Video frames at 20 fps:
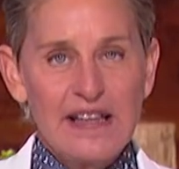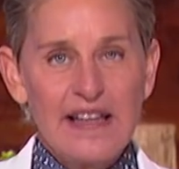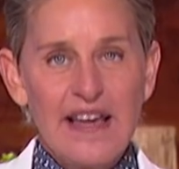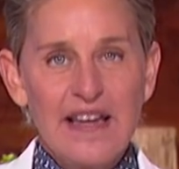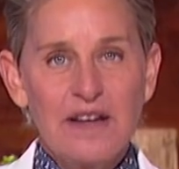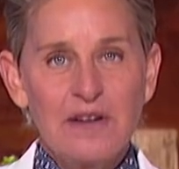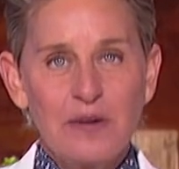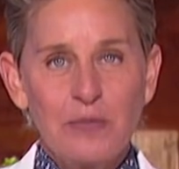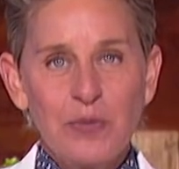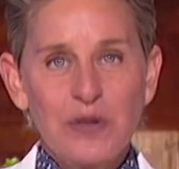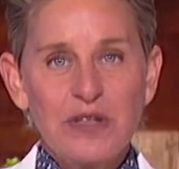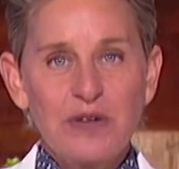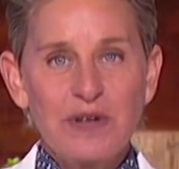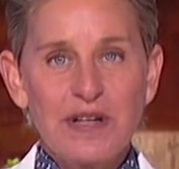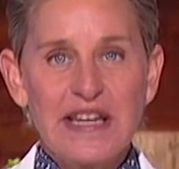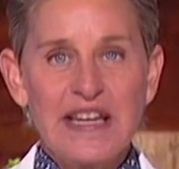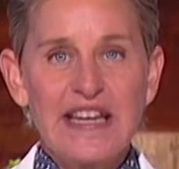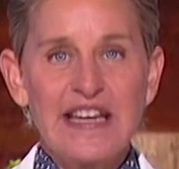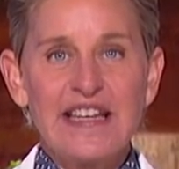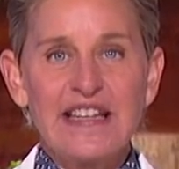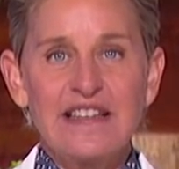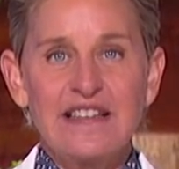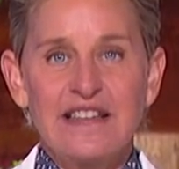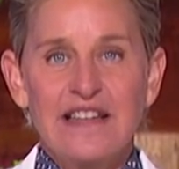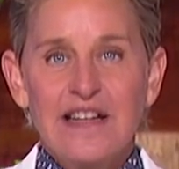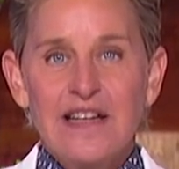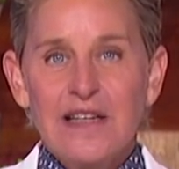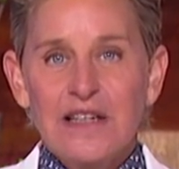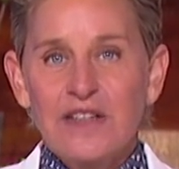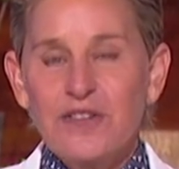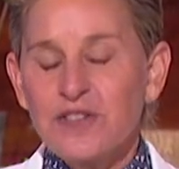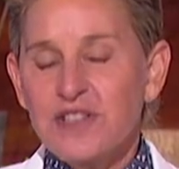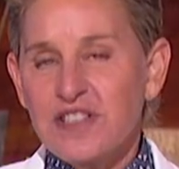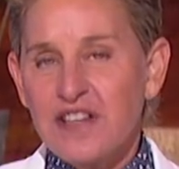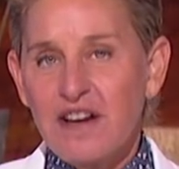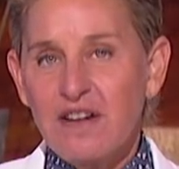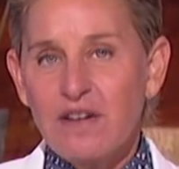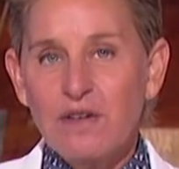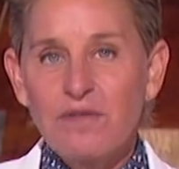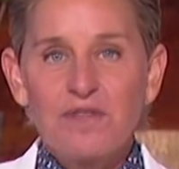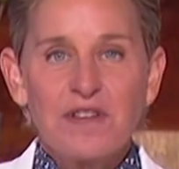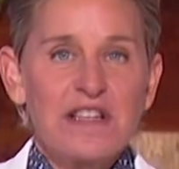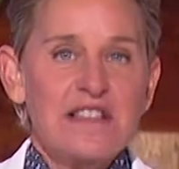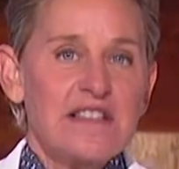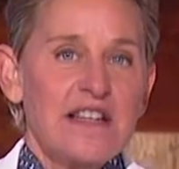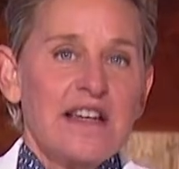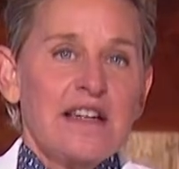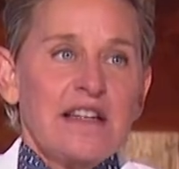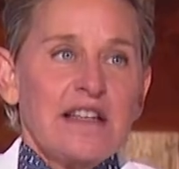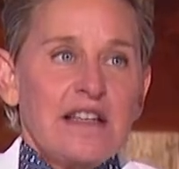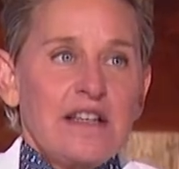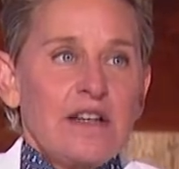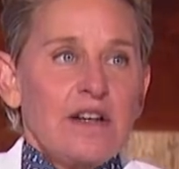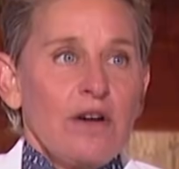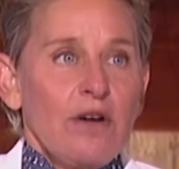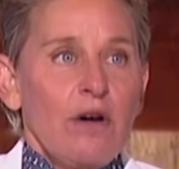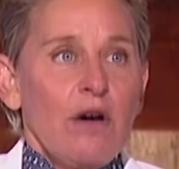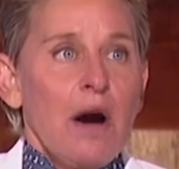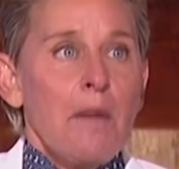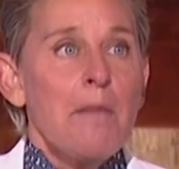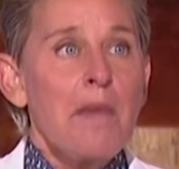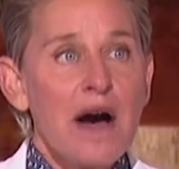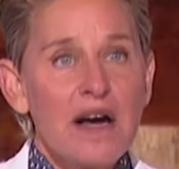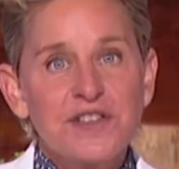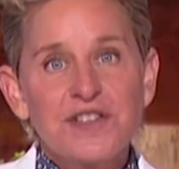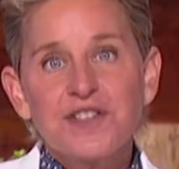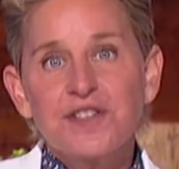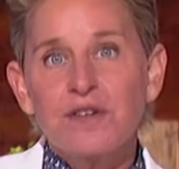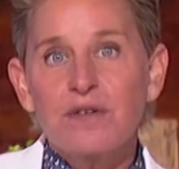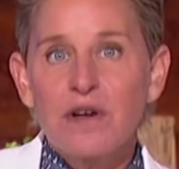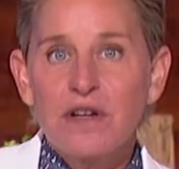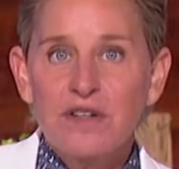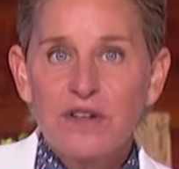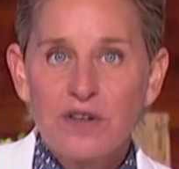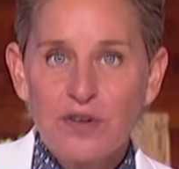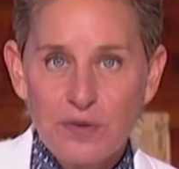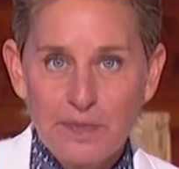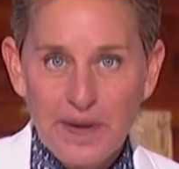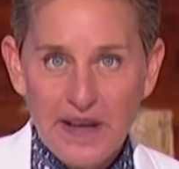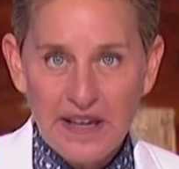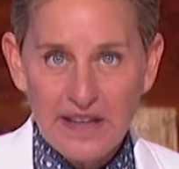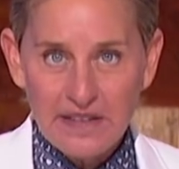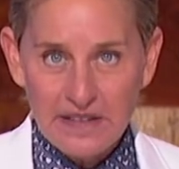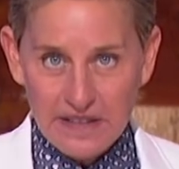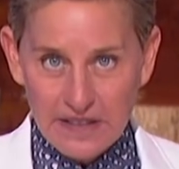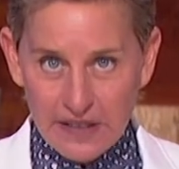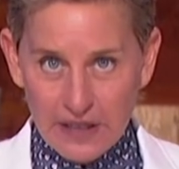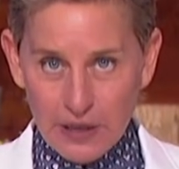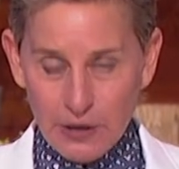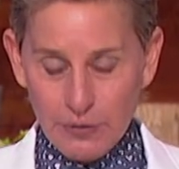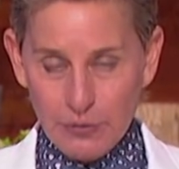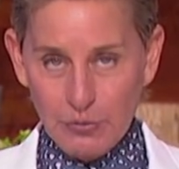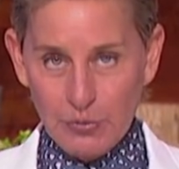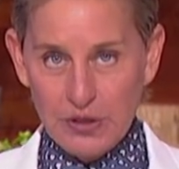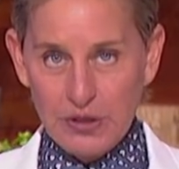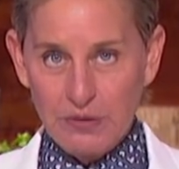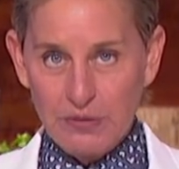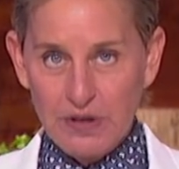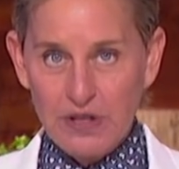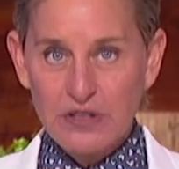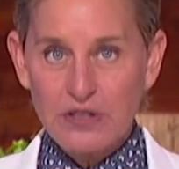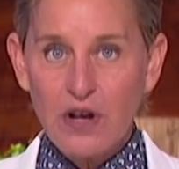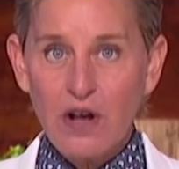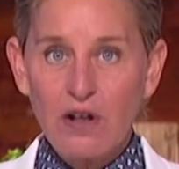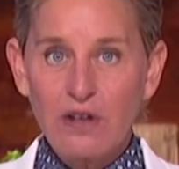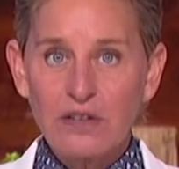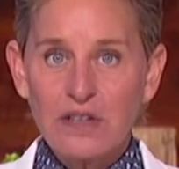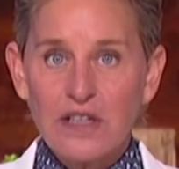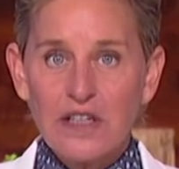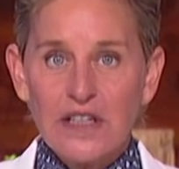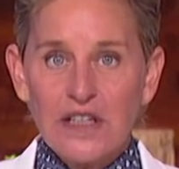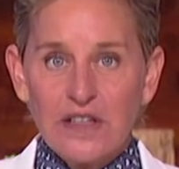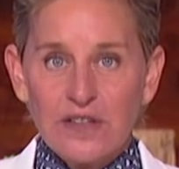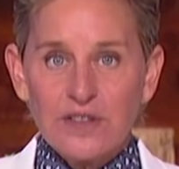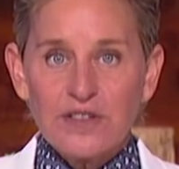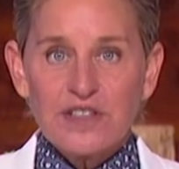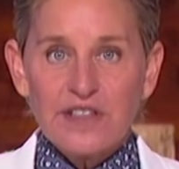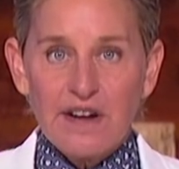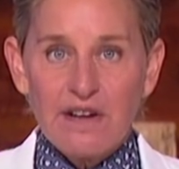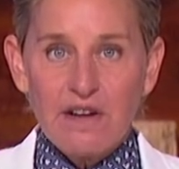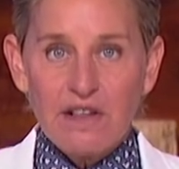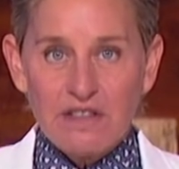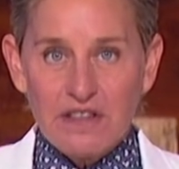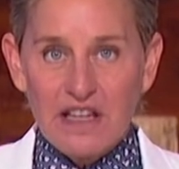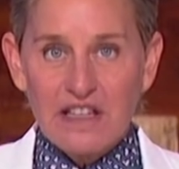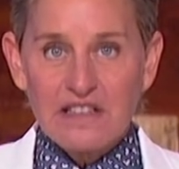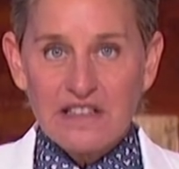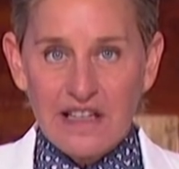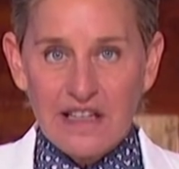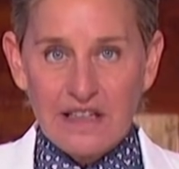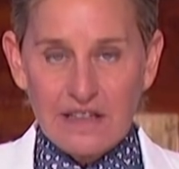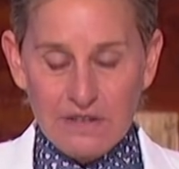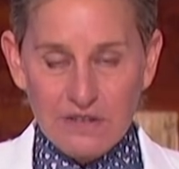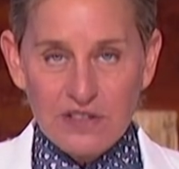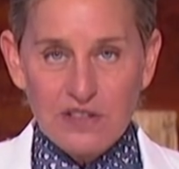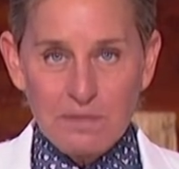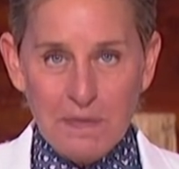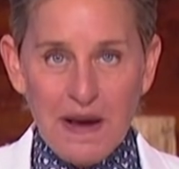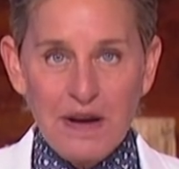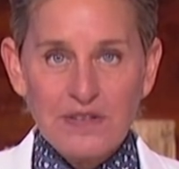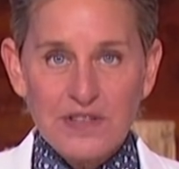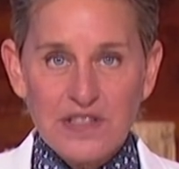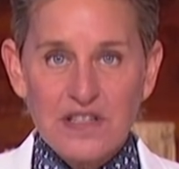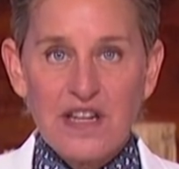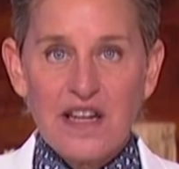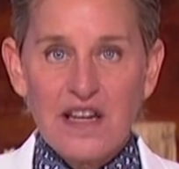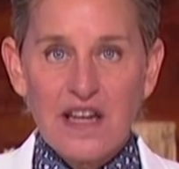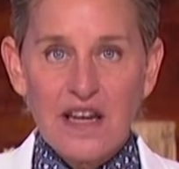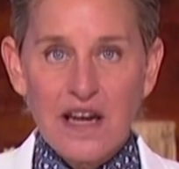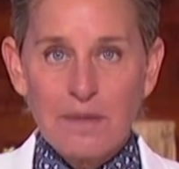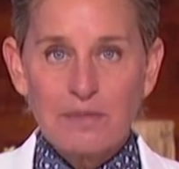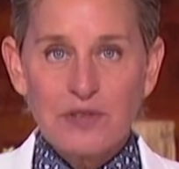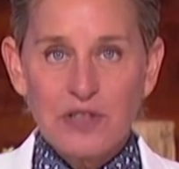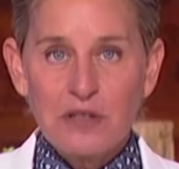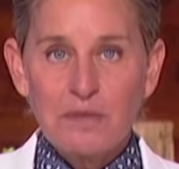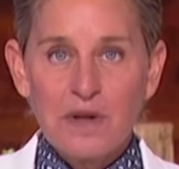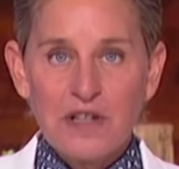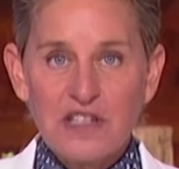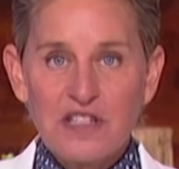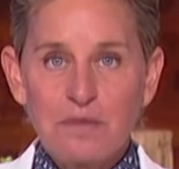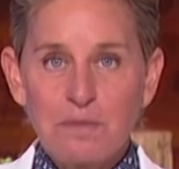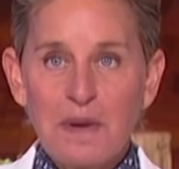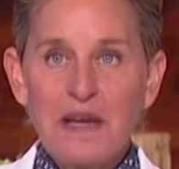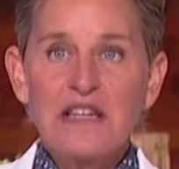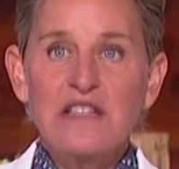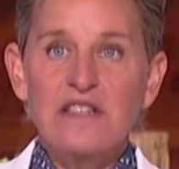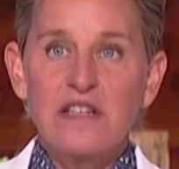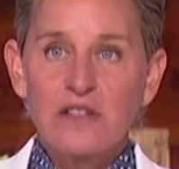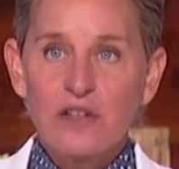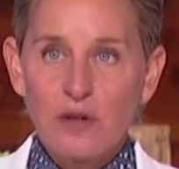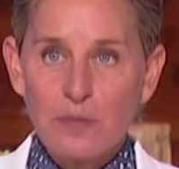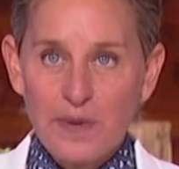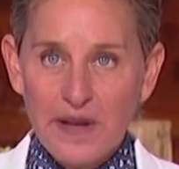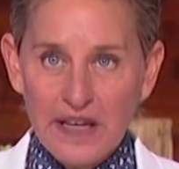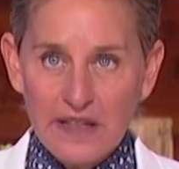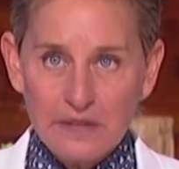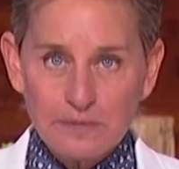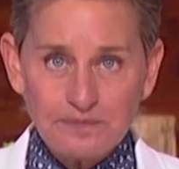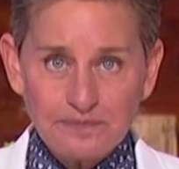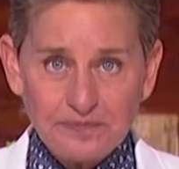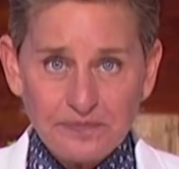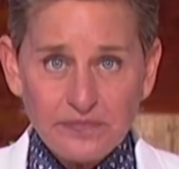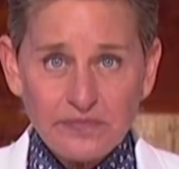Like when you're a kid, you're scared of things like, you know, a monster under your bed, you know? And when you're an adult, you're scared of things like your spouse taking up too much space in your bed.